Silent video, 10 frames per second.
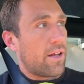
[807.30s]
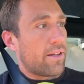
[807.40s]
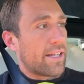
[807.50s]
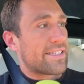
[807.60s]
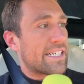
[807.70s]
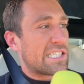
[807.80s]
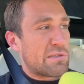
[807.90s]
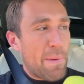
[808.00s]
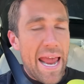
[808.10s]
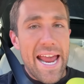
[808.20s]
Let's
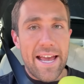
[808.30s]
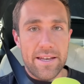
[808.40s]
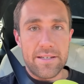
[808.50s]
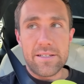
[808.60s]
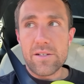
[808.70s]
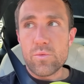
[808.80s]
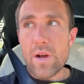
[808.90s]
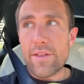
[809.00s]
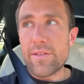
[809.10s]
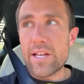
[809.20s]
expand
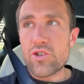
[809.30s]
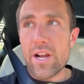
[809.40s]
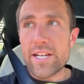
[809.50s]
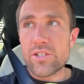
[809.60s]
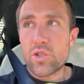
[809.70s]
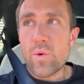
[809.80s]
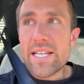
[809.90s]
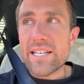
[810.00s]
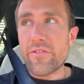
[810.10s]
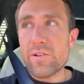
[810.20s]
rather than trying to
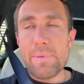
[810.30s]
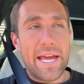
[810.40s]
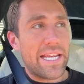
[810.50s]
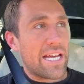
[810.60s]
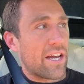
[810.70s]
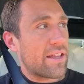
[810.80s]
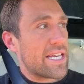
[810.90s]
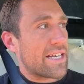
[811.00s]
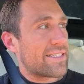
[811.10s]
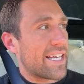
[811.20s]
squeeze every penny out of
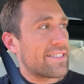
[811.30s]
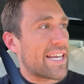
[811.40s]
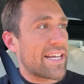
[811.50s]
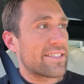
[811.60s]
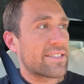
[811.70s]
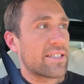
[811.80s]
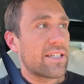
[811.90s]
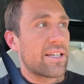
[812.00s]
the existings.